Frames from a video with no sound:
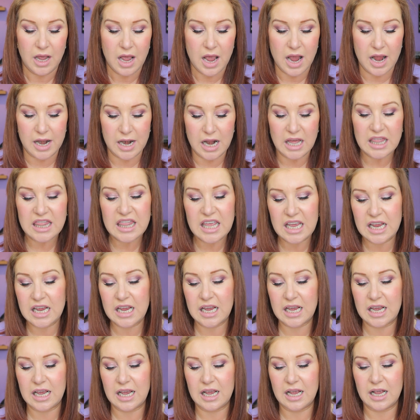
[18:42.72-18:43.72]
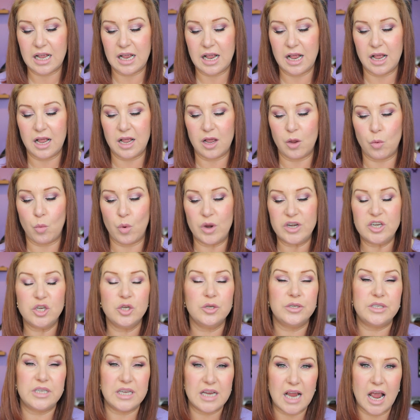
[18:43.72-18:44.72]
And I think when
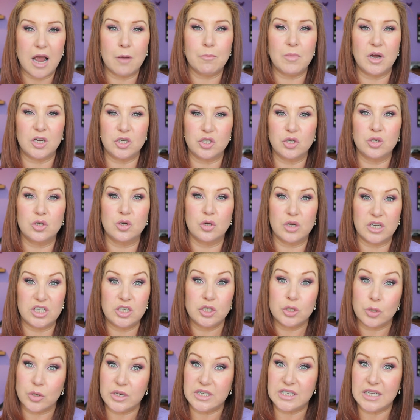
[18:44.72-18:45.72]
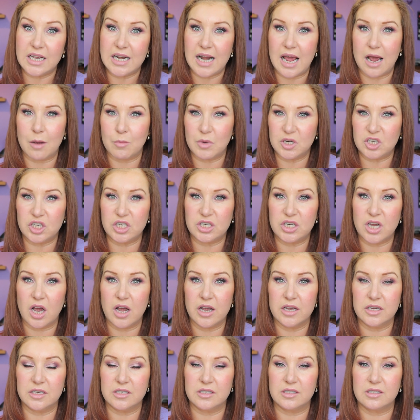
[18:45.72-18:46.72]
you see how much your dog enjoys it and how much it
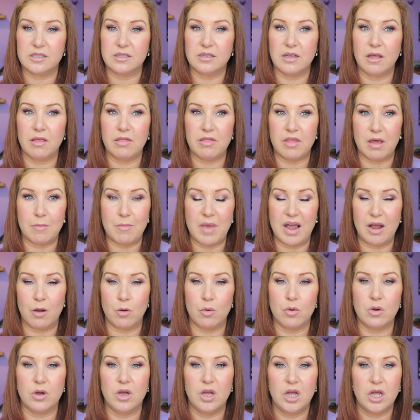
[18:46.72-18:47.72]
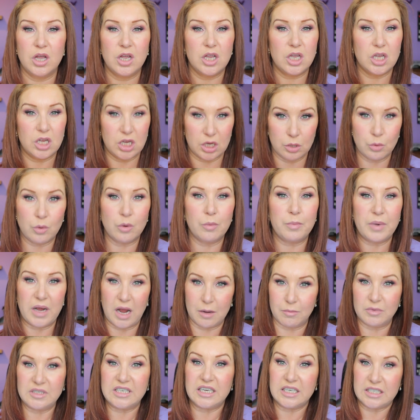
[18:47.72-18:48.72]
tires them out, you will
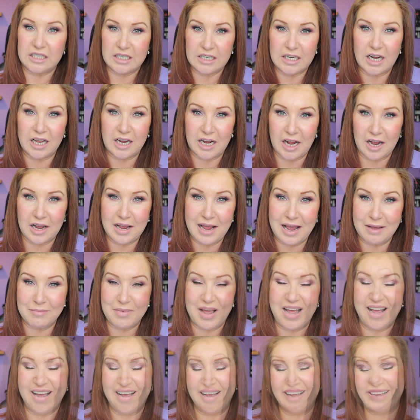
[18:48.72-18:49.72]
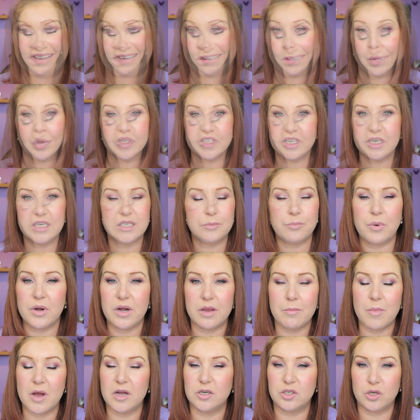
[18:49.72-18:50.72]
become addicted like I am. Watson is
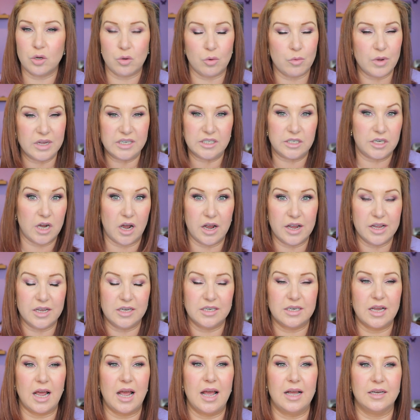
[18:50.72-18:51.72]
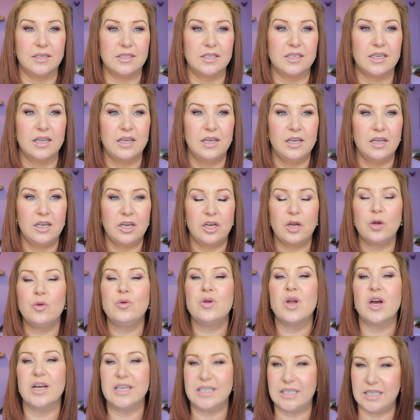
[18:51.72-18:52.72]
pretty much always tired and, you know,
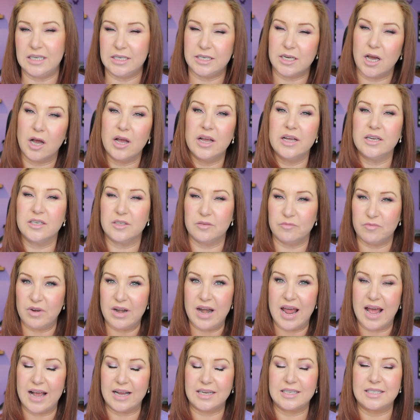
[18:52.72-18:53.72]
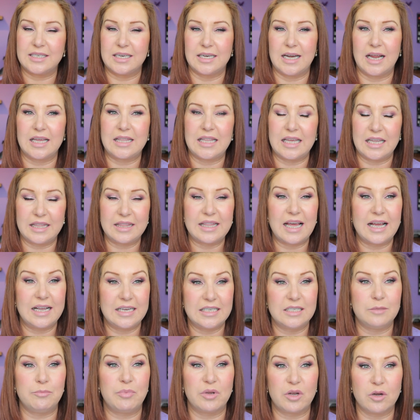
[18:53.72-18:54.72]
nicely tired and relaxed, and I think that
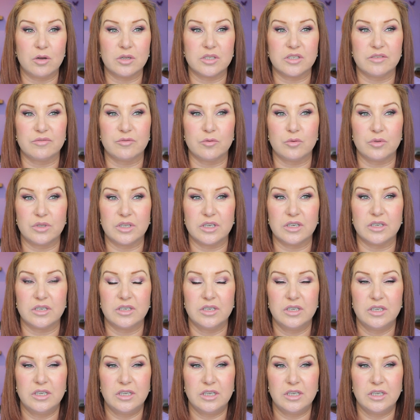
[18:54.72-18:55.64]
is because of all the